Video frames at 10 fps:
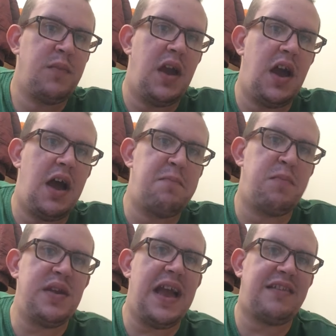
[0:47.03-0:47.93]

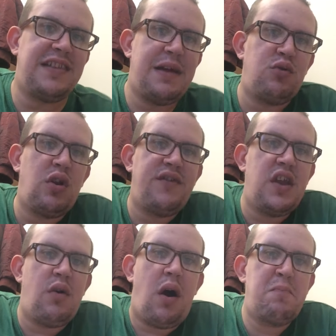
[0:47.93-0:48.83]
But yeah, today we're doing a
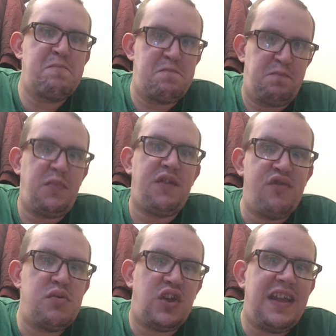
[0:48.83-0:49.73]
video on
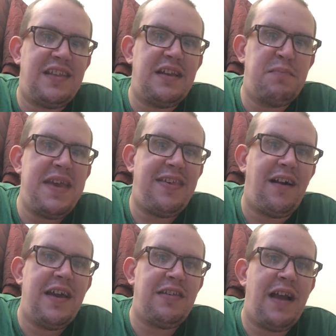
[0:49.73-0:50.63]
fruit machines, and
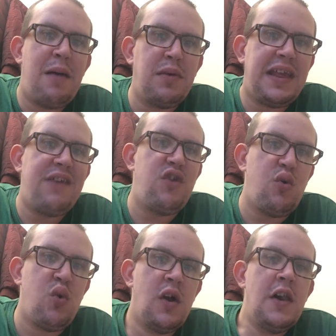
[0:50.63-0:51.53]
basically I'm going to give
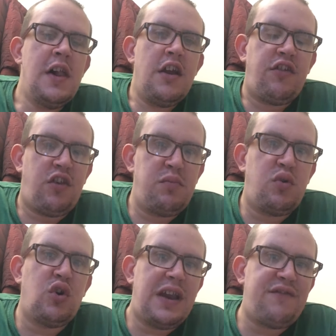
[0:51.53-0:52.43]
you
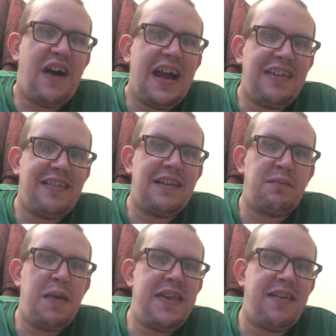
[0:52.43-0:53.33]
some good advice
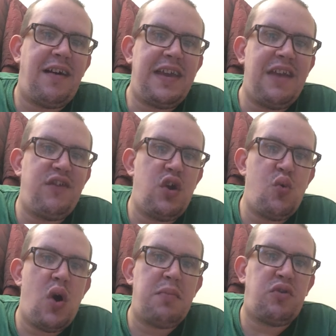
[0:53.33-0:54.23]
and basically give
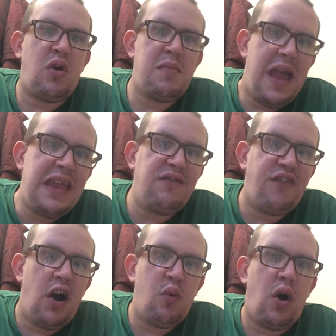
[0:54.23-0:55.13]
you some
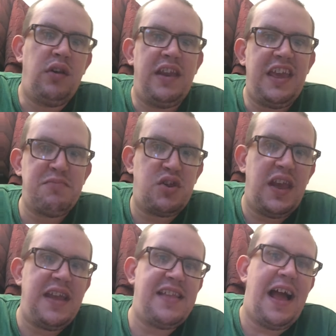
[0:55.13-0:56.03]
info on these
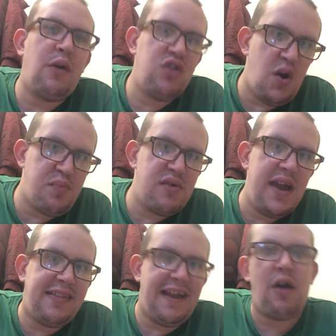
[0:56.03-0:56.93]
machines, how they
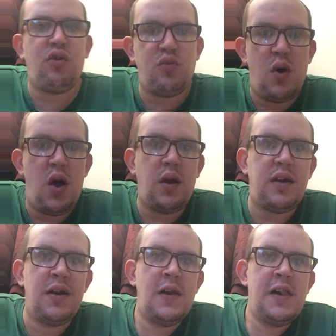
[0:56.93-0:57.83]
operate, how they
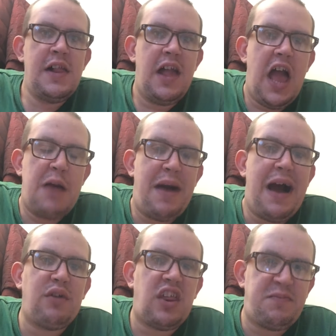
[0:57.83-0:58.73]
work,
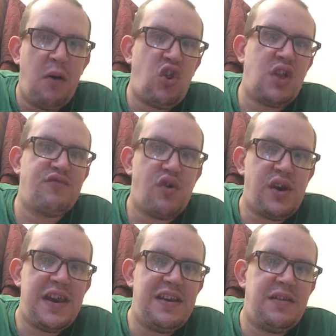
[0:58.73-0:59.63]
how they're supposed to
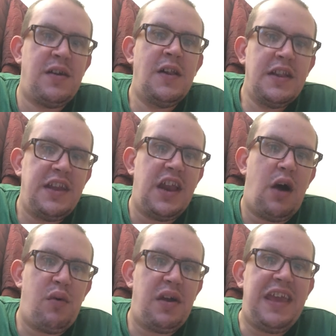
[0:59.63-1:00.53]
run, and
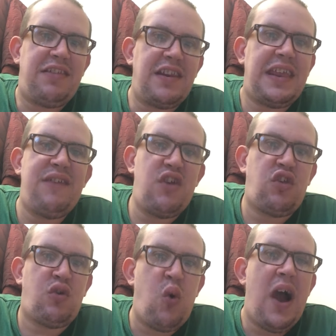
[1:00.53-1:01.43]
it's going to give you
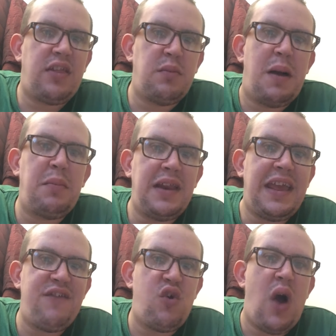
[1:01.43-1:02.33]
I'm going to
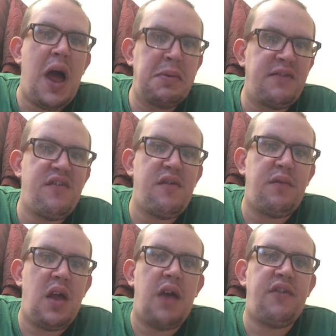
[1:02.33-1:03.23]
give you quite a
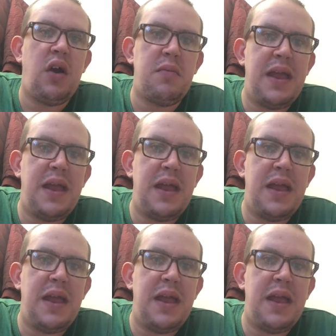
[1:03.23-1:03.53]
bit of